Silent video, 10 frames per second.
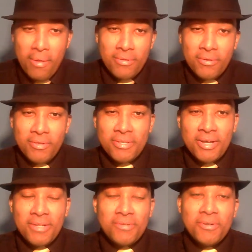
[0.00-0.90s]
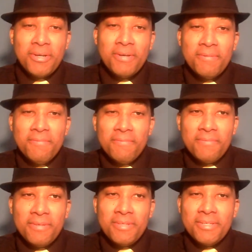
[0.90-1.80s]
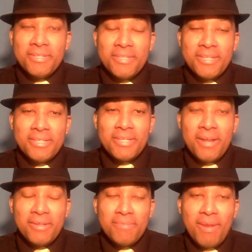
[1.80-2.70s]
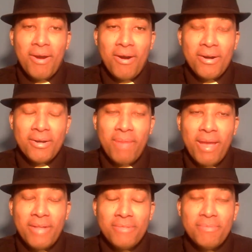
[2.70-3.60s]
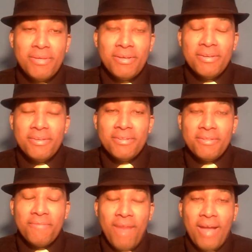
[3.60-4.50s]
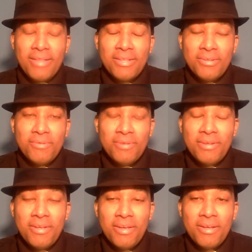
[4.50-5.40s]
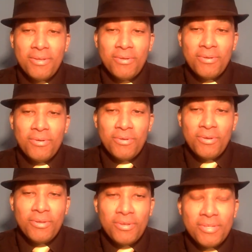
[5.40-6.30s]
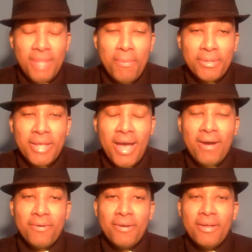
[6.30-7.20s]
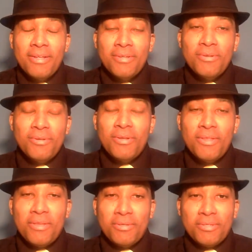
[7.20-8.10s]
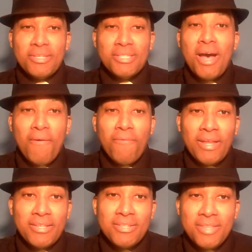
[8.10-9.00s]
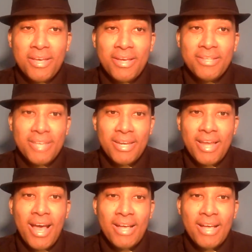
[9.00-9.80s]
to this country. It just hurts my heart and pains me. The fact that you're stepping down. This was a selfless thing. He said the